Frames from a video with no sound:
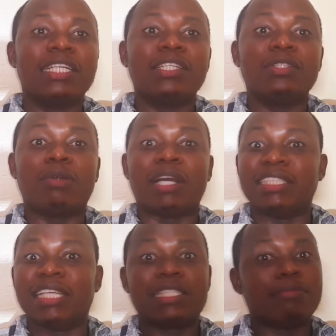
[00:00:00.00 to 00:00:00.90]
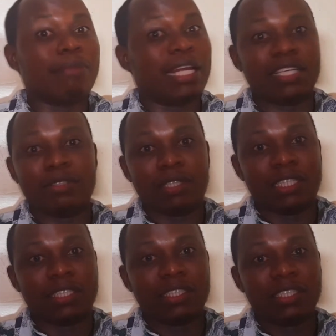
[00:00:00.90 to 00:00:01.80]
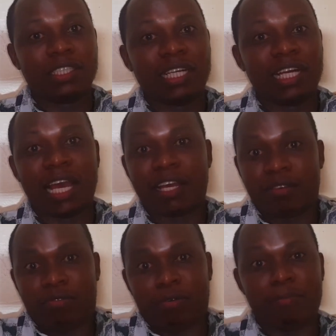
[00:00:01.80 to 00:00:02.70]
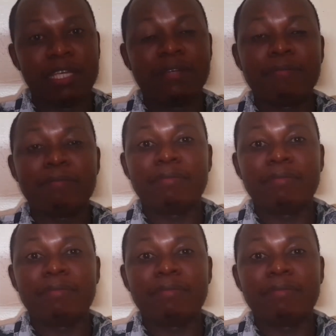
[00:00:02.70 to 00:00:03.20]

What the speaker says: You can just manage with it. Like for me,